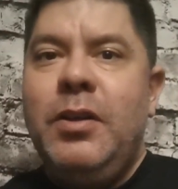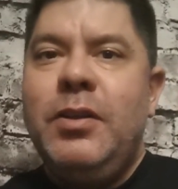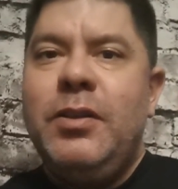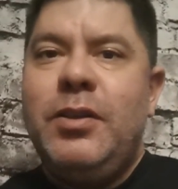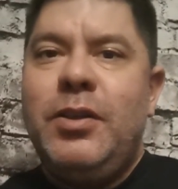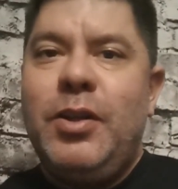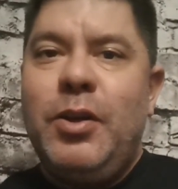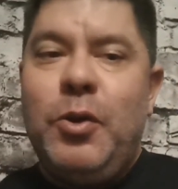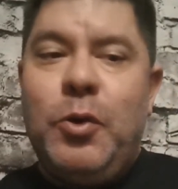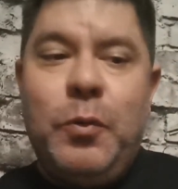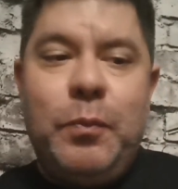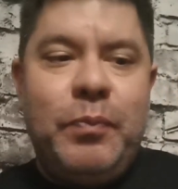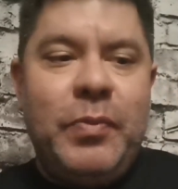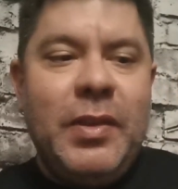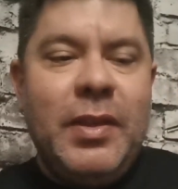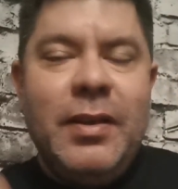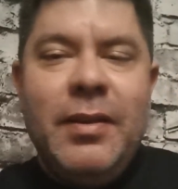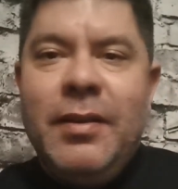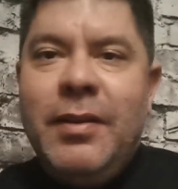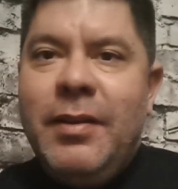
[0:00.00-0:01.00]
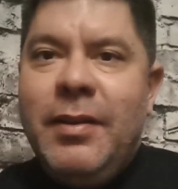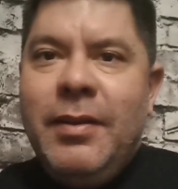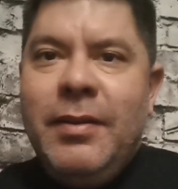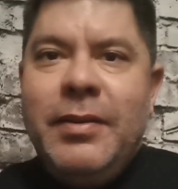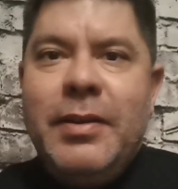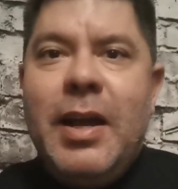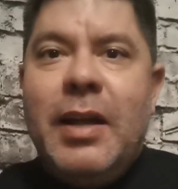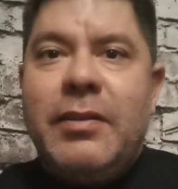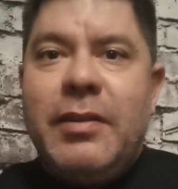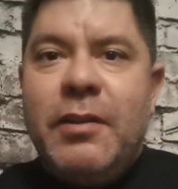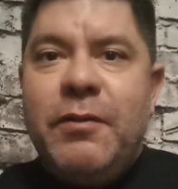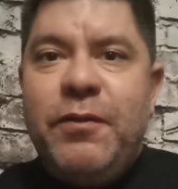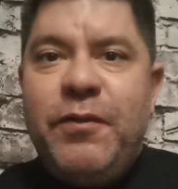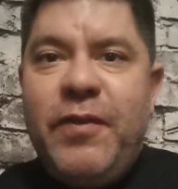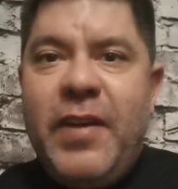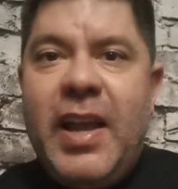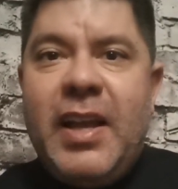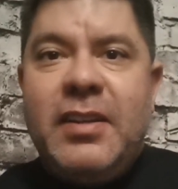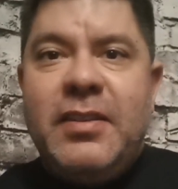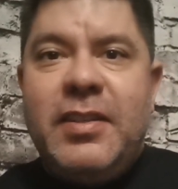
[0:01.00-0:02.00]
So, nothing
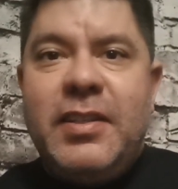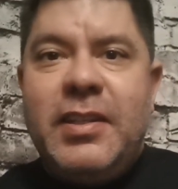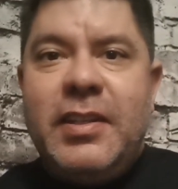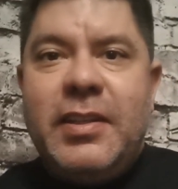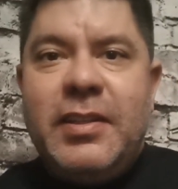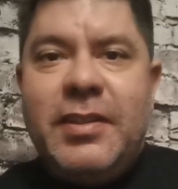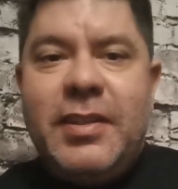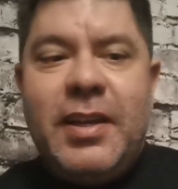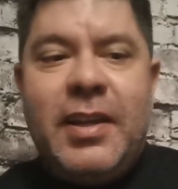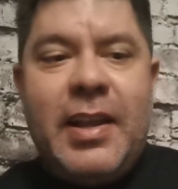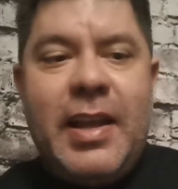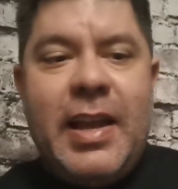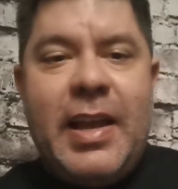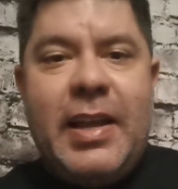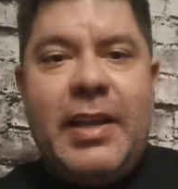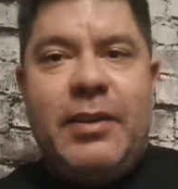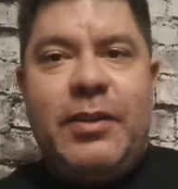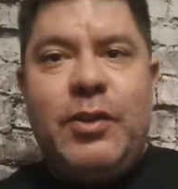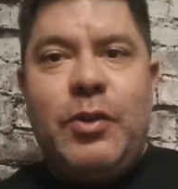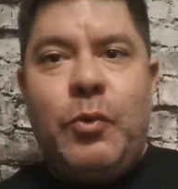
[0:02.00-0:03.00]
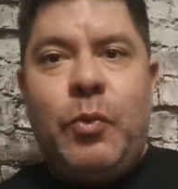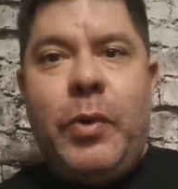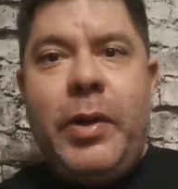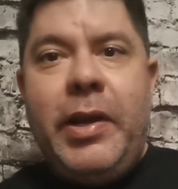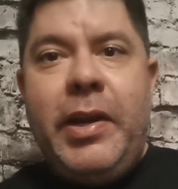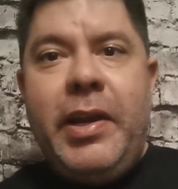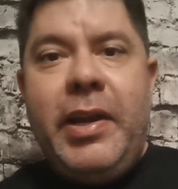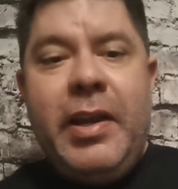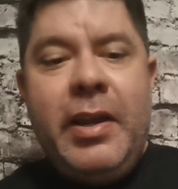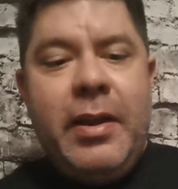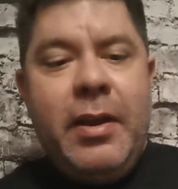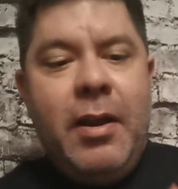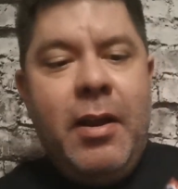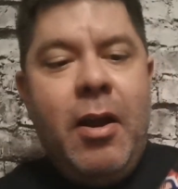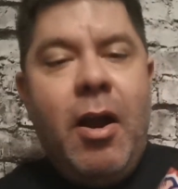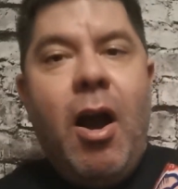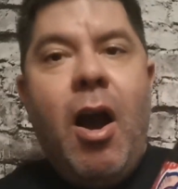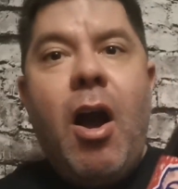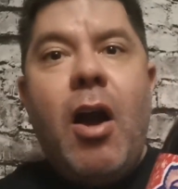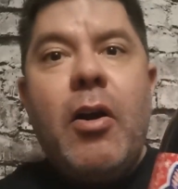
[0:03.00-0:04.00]
fancy today. So, we
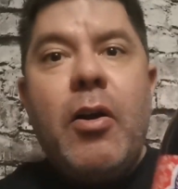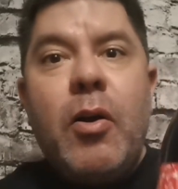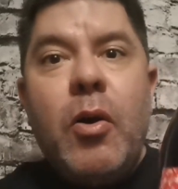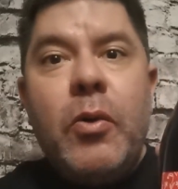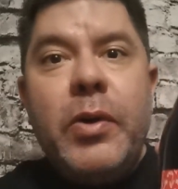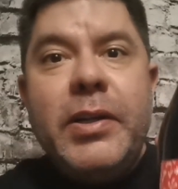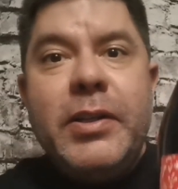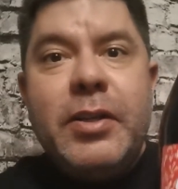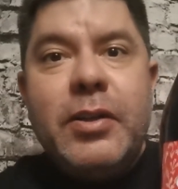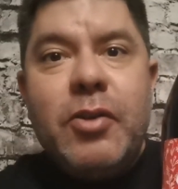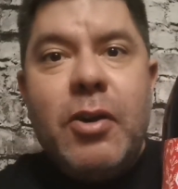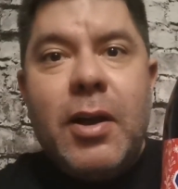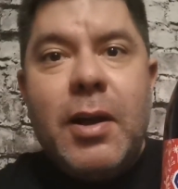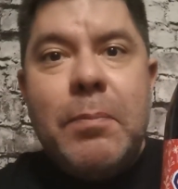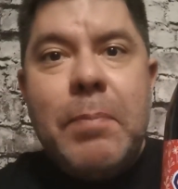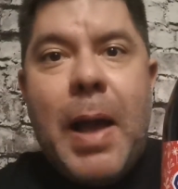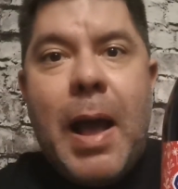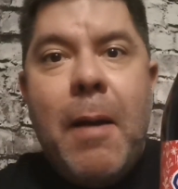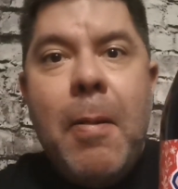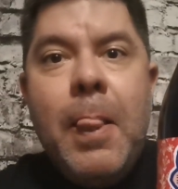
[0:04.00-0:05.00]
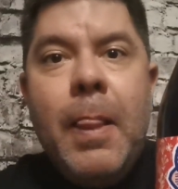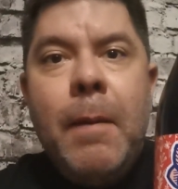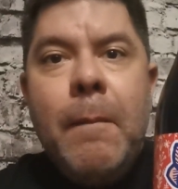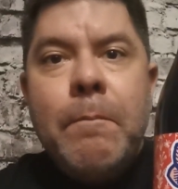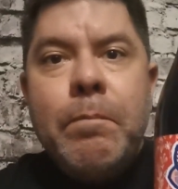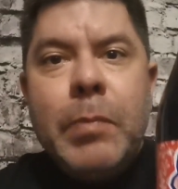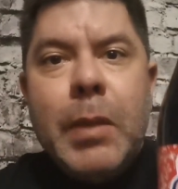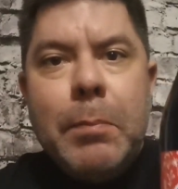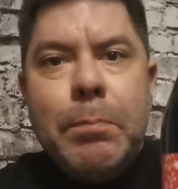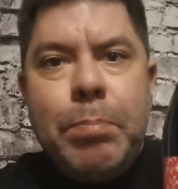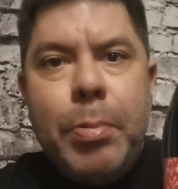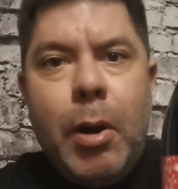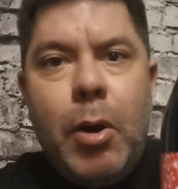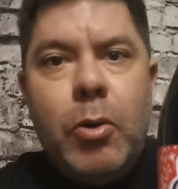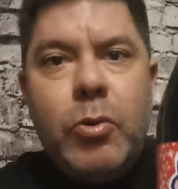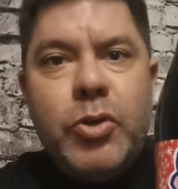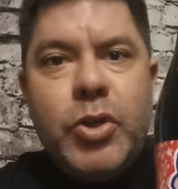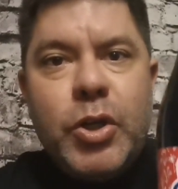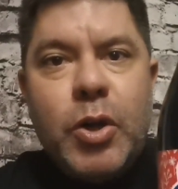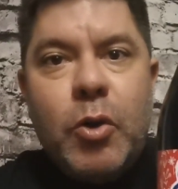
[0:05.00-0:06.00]
are going to talk about
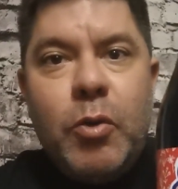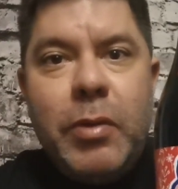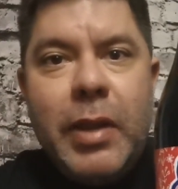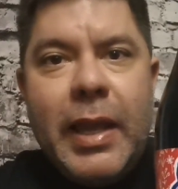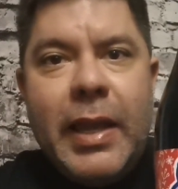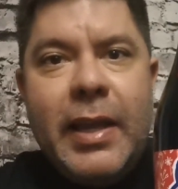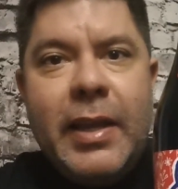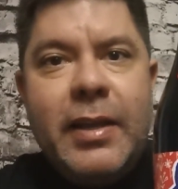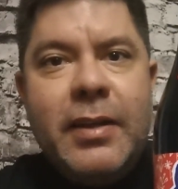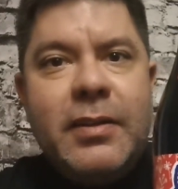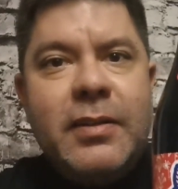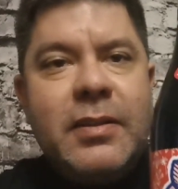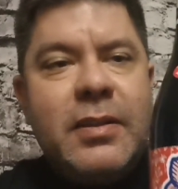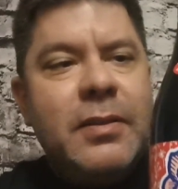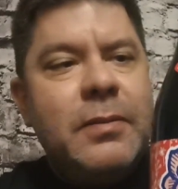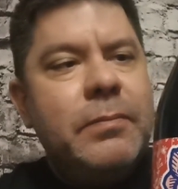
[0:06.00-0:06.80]
Beaujolais